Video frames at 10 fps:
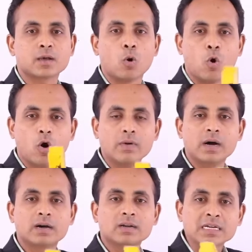
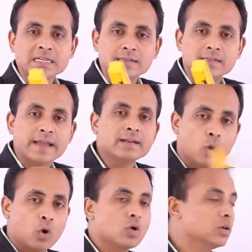over,
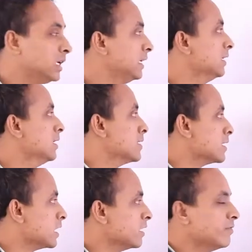then only
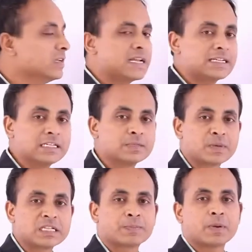he will get his
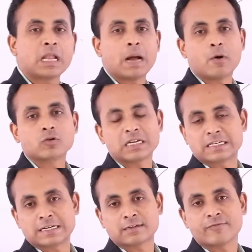principal amount and
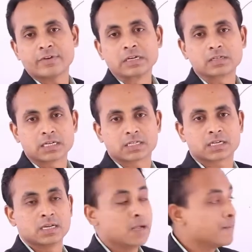rate of
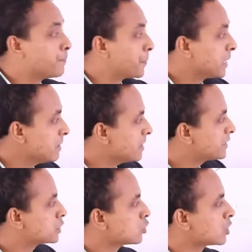interest.
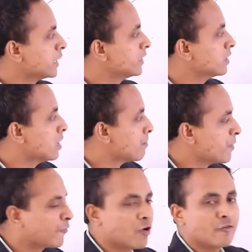Prematurely,
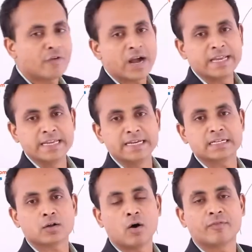before 5
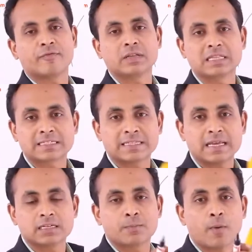years of the
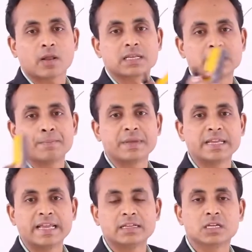set policy
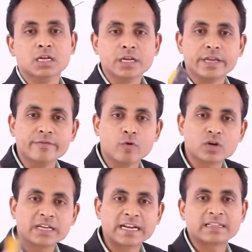period, he
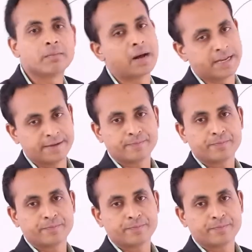won't get the money.